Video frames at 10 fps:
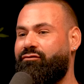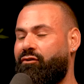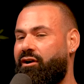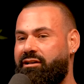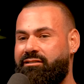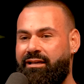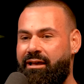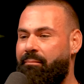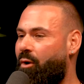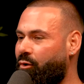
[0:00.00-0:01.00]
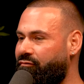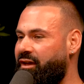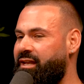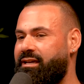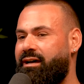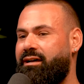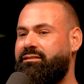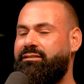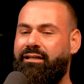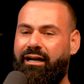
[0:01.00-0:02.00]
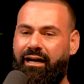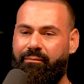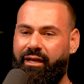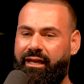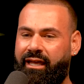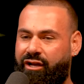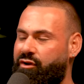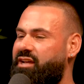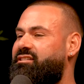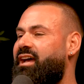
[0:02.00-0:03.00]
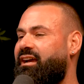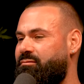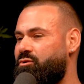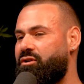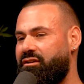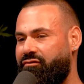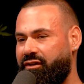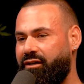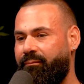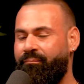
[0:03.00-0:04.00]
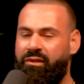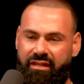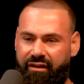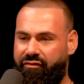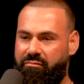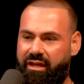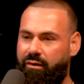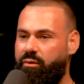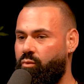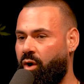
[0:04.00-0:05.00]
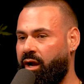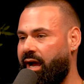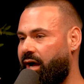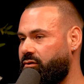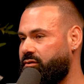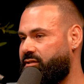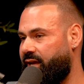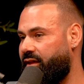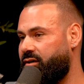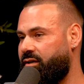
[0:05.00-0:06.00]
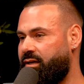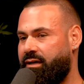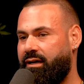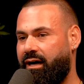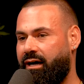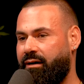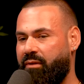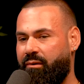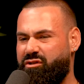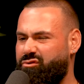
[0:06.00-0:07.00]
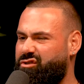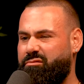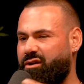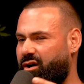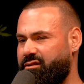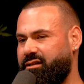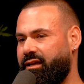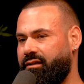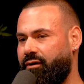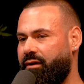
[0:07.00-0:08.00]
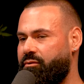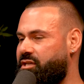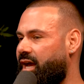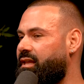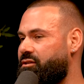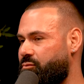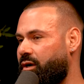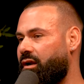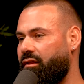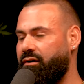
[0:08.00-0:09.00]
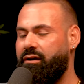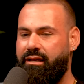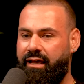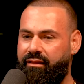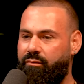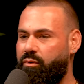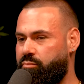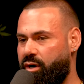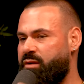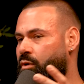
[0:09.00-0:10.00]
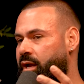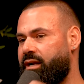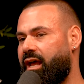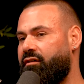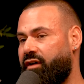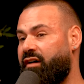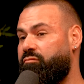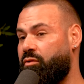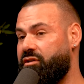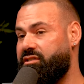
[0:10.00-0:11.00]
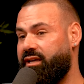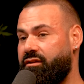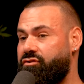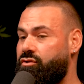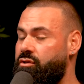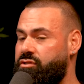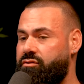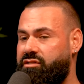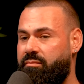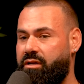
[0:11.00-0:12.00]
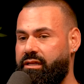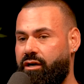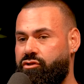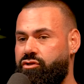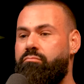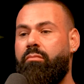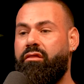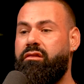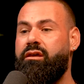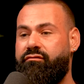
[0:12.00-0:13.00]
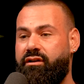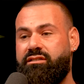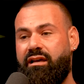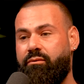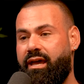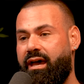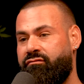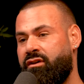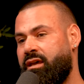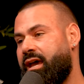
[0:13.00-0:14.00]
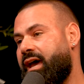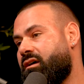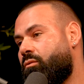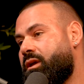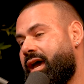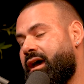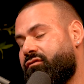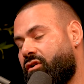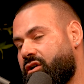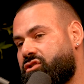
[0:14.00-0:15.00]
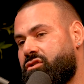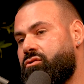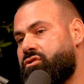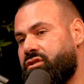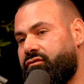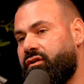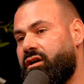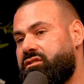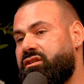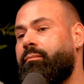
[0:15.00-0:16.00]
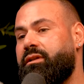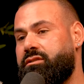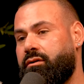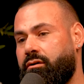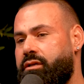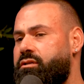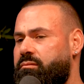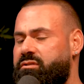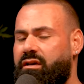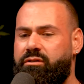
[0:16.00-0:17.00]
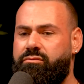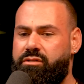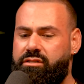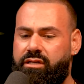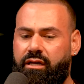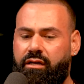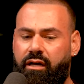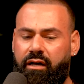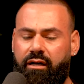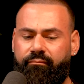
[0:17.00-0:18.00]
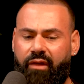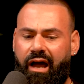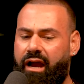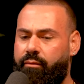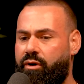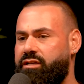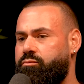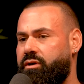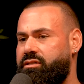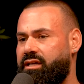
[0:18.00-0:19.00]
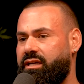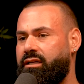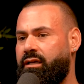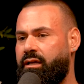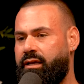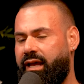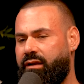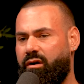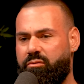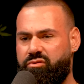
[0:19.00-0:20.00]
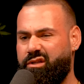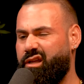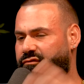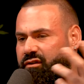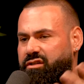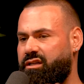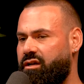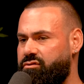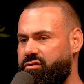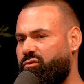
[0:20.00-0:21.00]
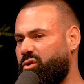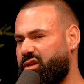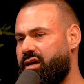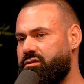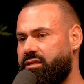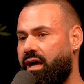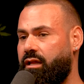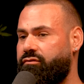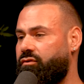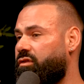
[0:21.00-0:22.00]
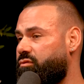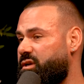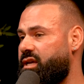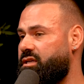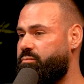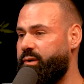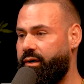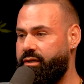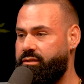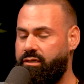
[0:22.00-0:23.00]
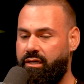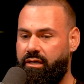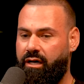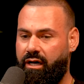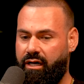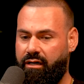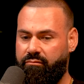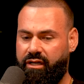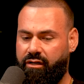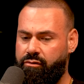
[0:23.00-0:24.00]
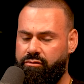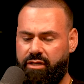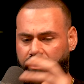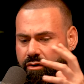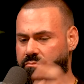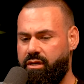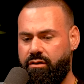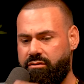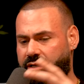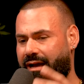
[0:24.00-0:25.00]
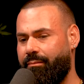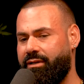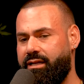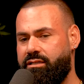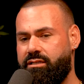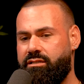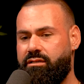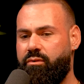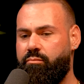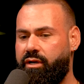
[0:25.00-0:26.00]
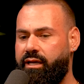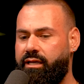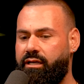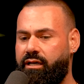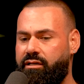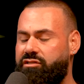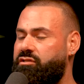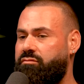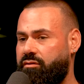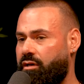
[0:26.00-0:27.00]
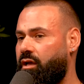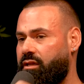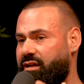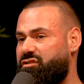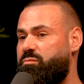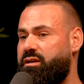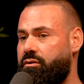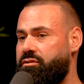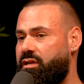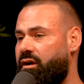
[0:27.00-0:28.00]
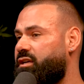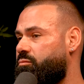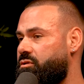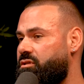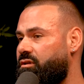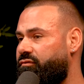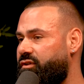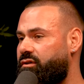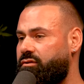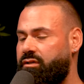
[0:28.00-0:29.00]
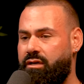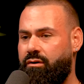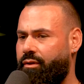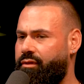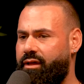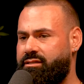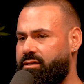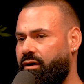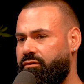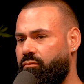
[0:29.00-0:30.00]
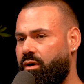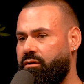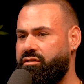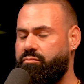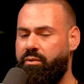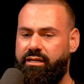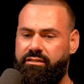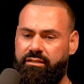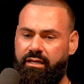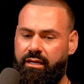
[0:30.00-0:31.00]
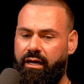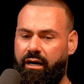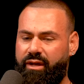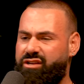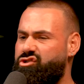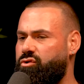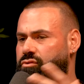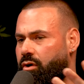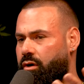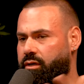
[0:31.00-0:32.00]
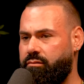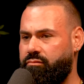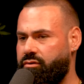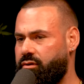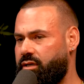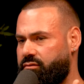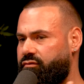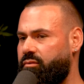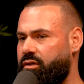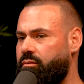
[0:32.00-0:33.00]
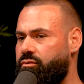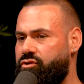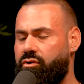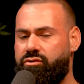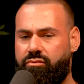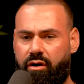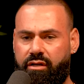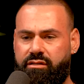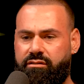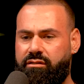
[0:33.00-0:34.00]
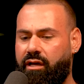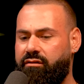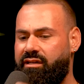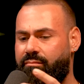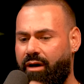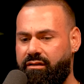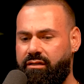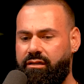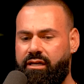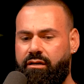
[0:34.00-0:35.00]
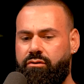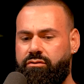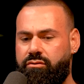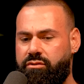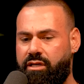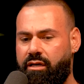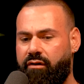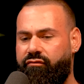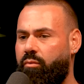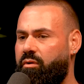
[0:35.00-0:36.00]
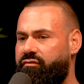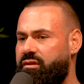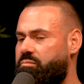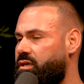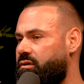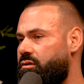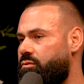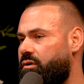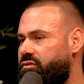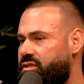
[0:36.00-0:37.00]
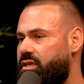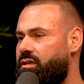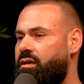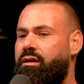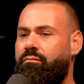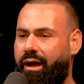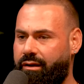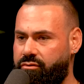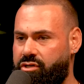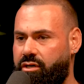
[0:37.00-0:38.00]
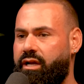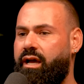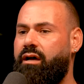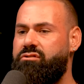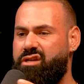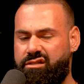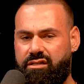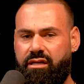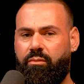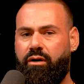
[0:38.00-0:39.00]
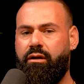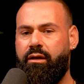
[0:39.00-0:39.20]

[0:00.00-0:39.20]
for us, motivating us. It creates that community feel. Then from there, we work out together. and we do something hard together, right? We challenge one another, and then we break bread and have brunch together. So those are typically our 2 monthly events that we have. And then we have our exclusive summits, our leadership summits, which is a higher price point ticket, anywhere between like $1,500, $4,000 for a 3-day experience. Oh, cool. It includes like all meals, accommodations, and we bring in a lot of speakers that are experts in their field, whether that's health and wellness space. We had Joe Girardi. I'm sure you guys are familiar with Joe Girardi. Is Diamandi Alingos, who's a former VP of the UFC, Michael Chernow, Jake Zemer,